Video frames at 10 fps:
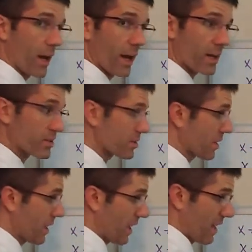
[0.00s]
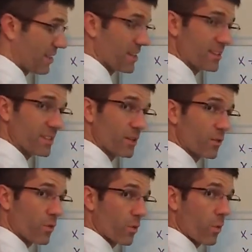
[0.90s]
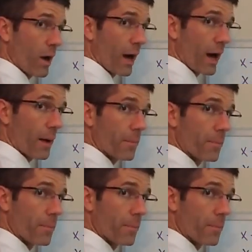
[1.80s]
x and this in for y,